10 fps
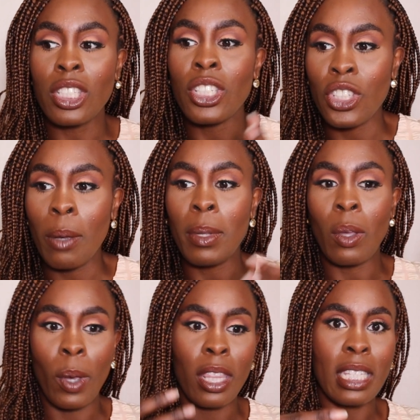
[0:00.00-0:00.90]
in Germany
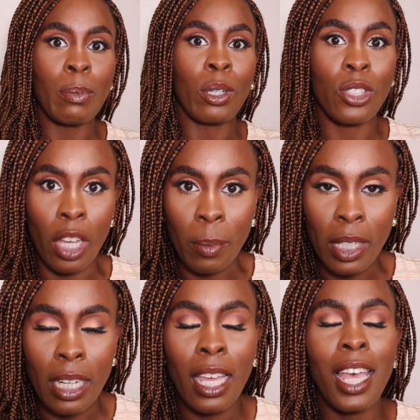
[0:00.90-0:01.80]
where they spoke German.